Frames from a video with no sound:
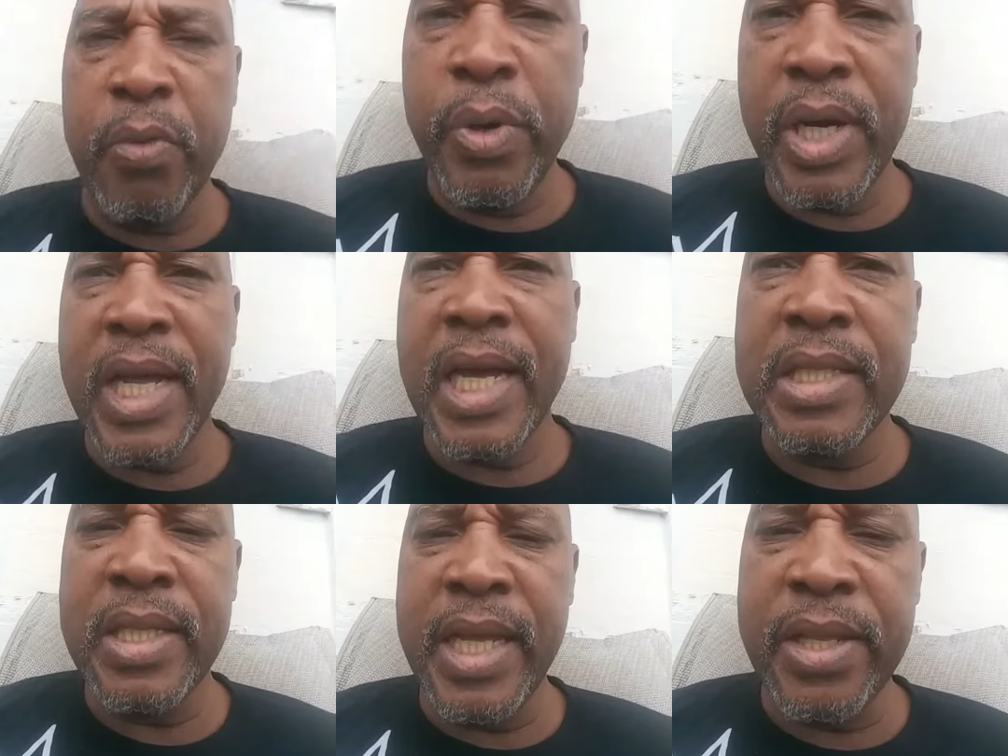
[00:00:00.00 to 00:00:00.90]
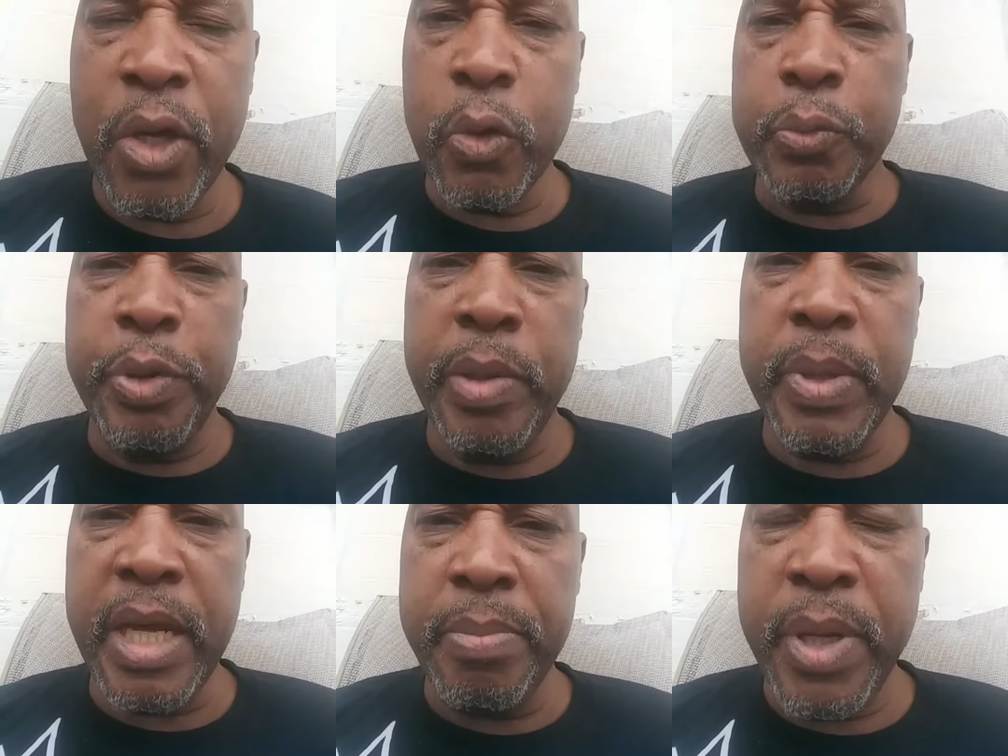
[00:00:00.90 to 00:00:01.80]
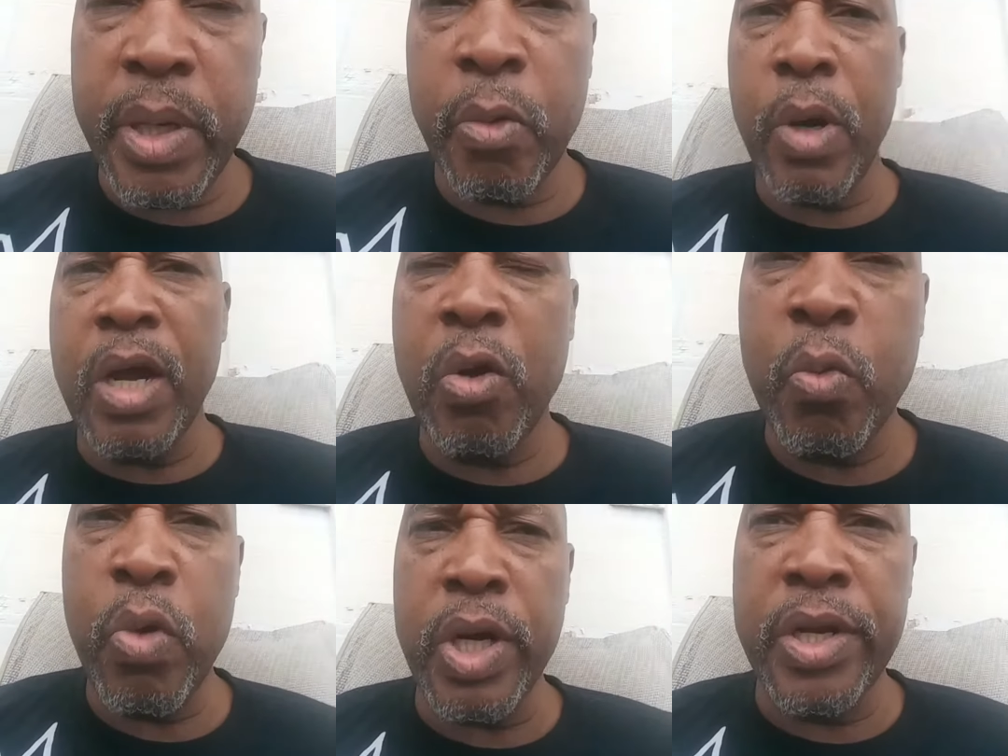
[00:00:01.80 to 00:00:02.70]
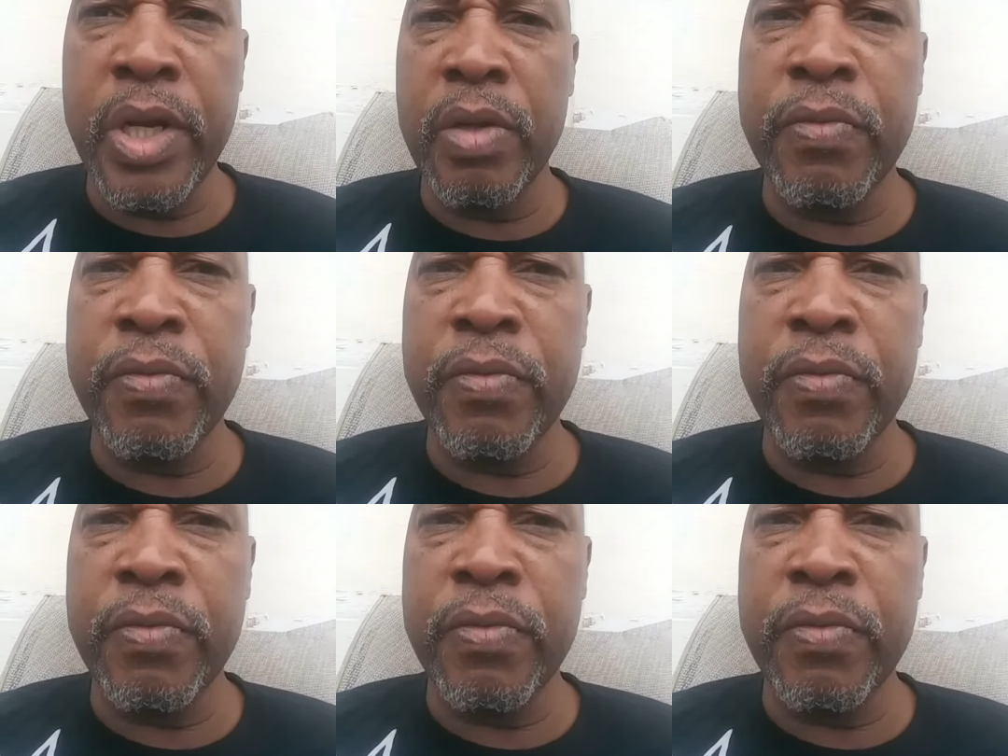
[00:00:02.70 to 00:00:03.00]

realize that those people had been around one another